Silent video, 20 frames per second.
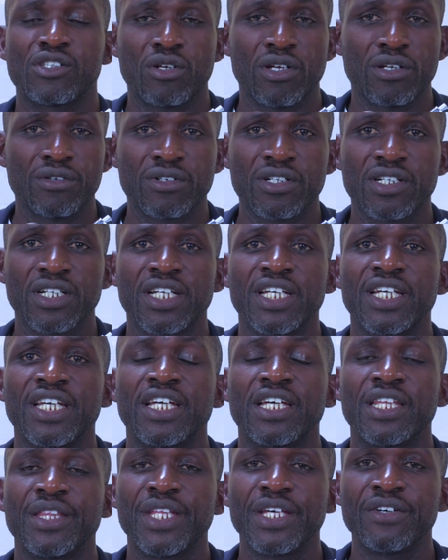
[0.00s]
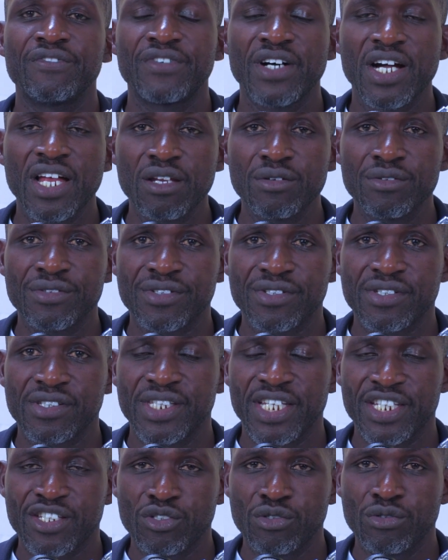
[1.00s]
the values
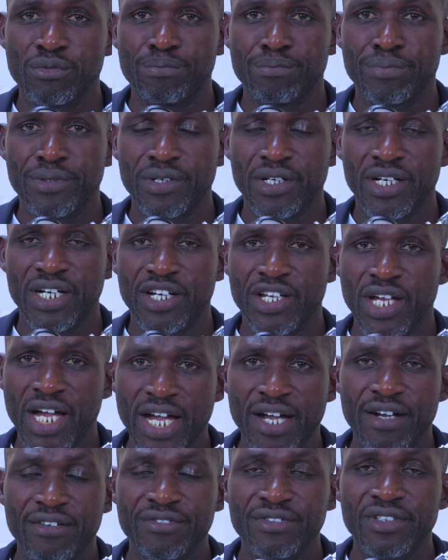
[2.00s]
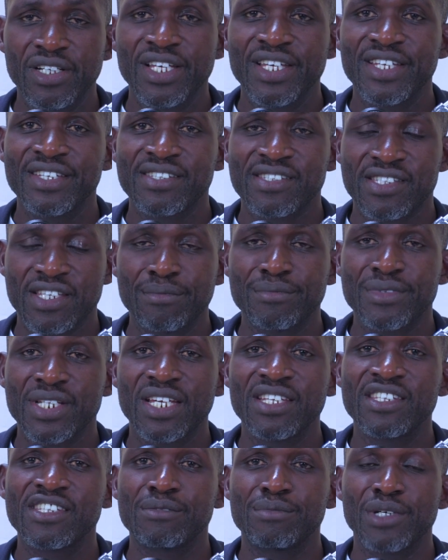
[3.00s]
that you have
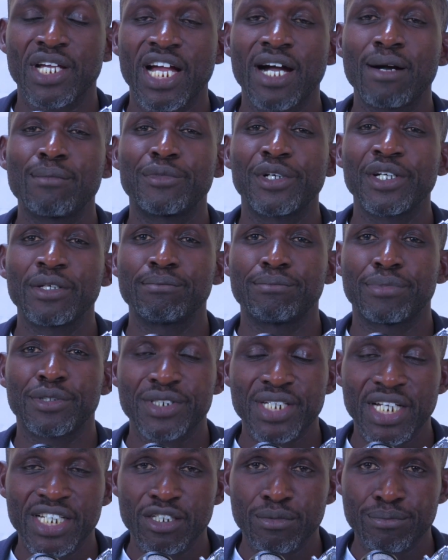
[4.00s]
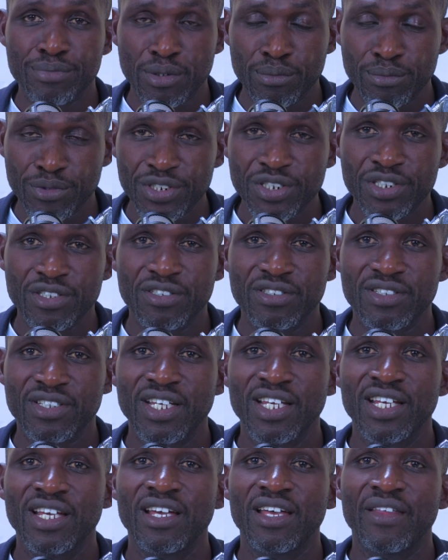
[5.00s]
sometimes become more important in promotion
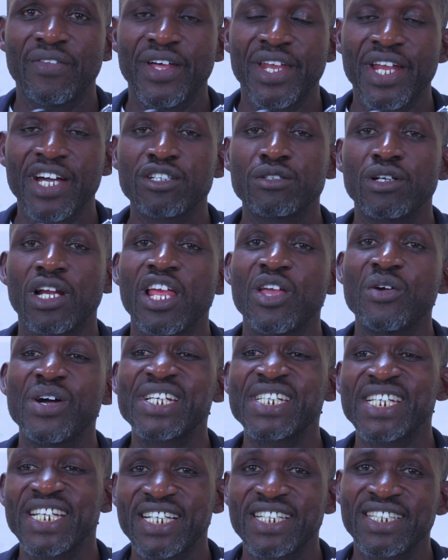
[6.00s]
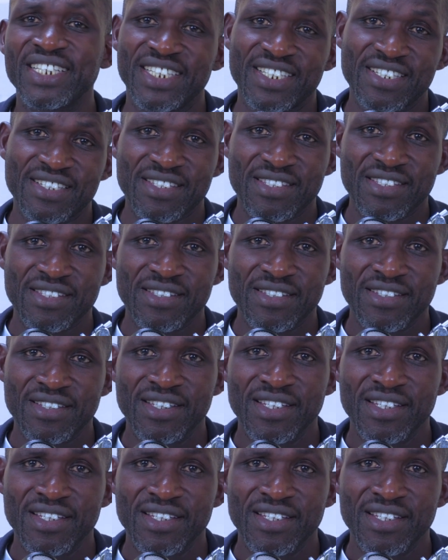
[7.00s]
than actually your techniques.